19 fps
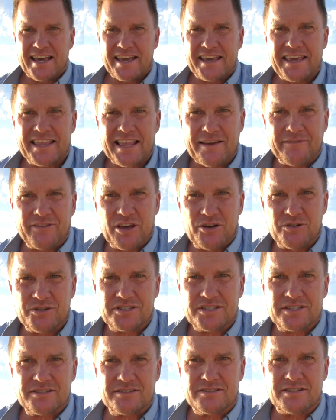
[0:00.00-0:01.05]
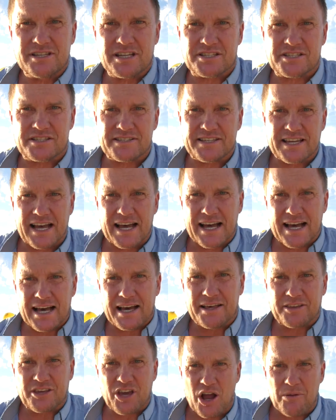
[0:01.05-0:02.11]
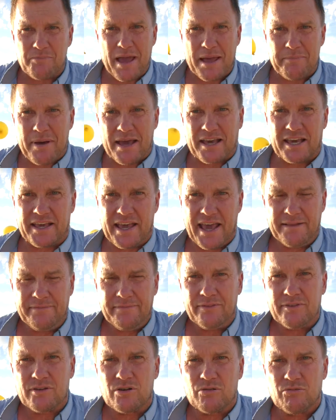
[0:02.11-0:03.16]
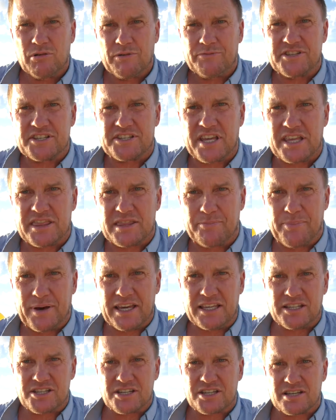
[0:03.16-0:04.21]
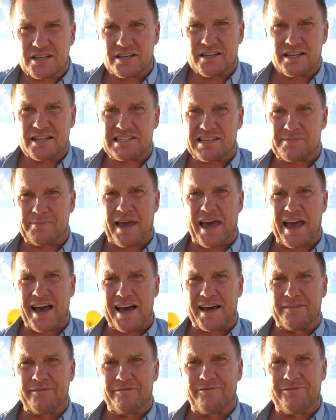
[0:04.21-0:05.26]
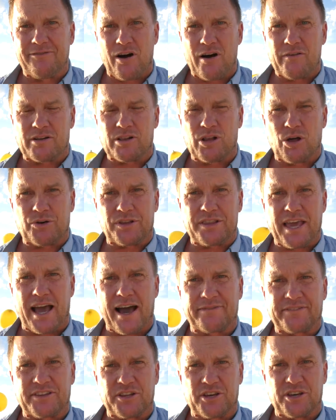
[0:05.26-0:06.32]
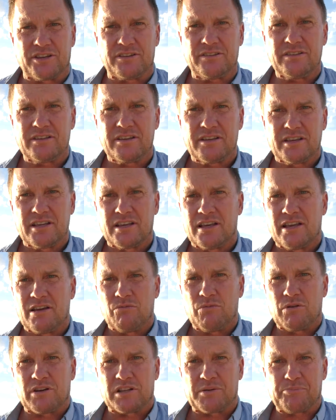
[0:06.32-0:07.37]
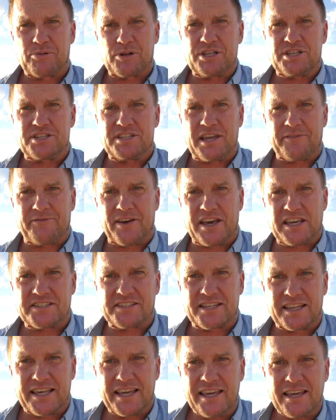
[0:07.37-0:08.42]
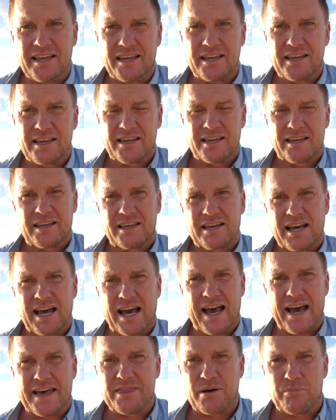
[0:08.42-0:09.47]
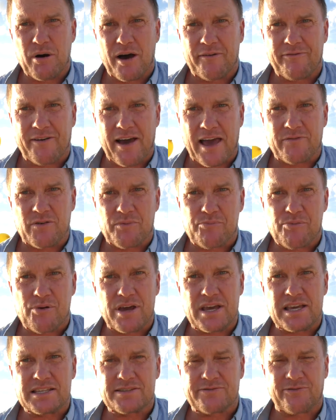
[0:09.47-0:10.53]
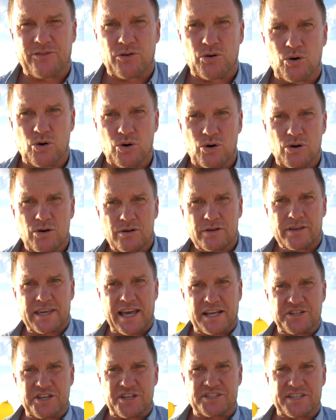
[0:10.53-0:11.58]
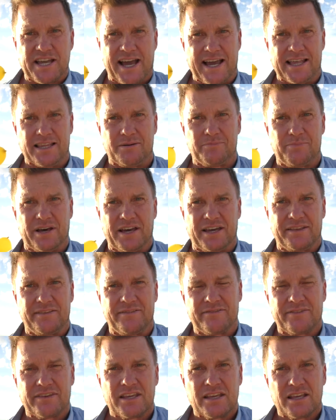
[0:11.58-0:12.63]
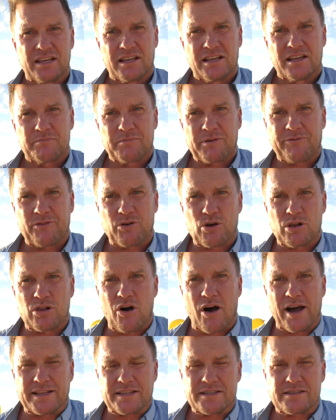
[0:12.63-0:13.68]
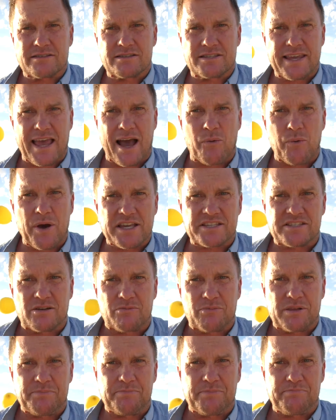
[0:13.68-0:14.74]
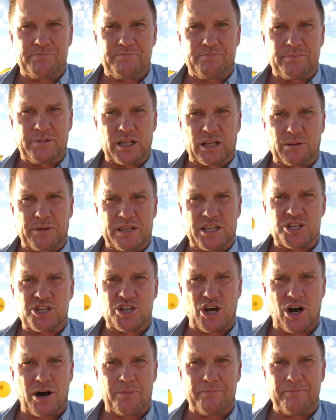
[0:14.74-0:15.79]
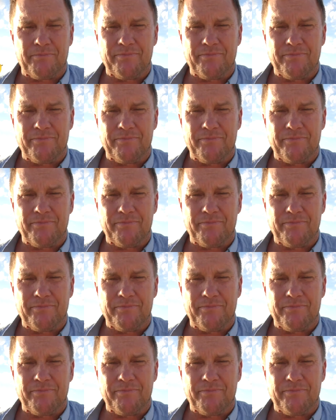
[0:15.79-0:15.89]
G'day viewers, just Goatman back again. Just hit the beach. It's about 5 o'clock in the afternoon. We've got a pretty stiff easterly. Not my favourite breeze for catching tailor, but for a light southwester with a little bit of chop.